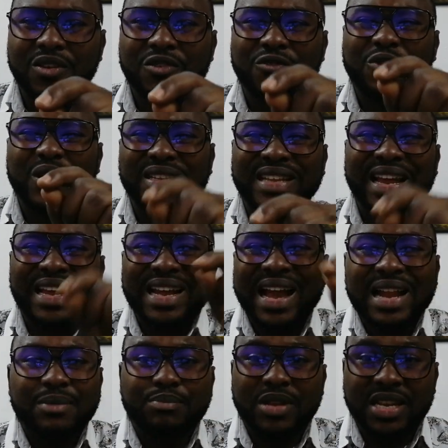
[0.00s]
for they
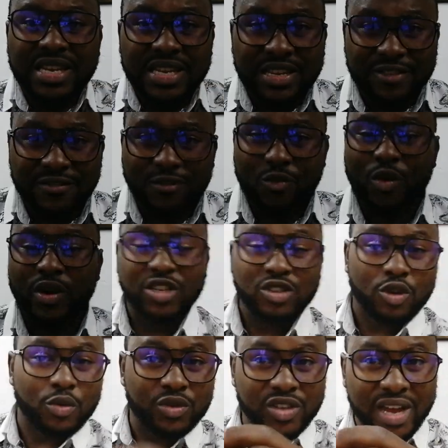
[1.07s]
can't believe they
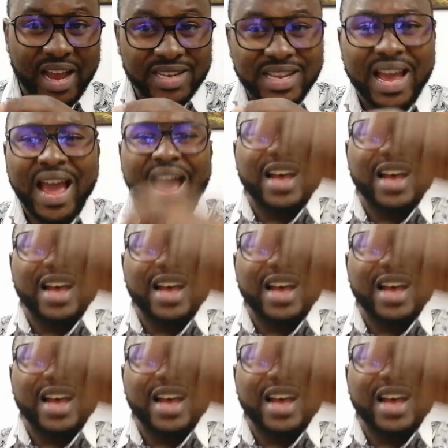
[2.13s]
saw with their eyes.